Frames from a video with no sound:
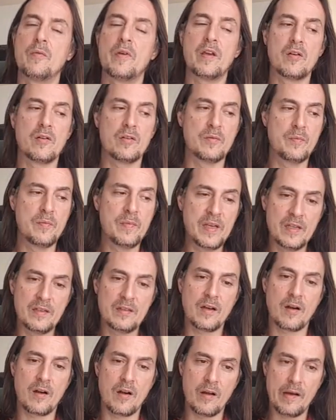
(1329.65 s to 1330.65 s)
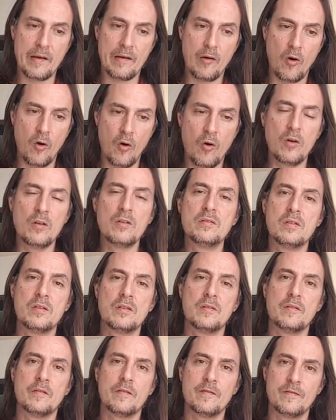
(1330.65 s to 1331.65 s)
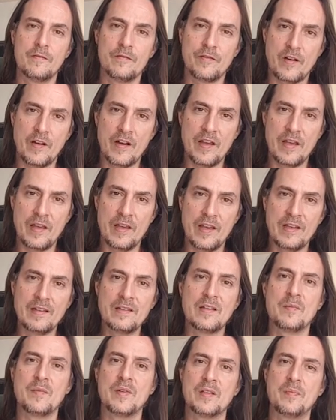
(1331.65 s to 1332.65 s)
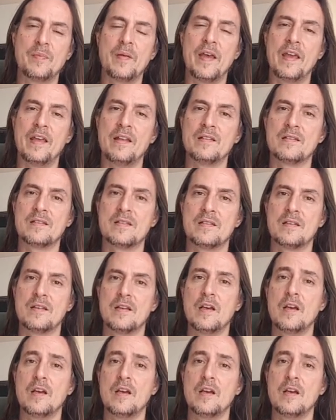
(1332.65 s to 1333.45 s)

we could meet our old, very intimate pains.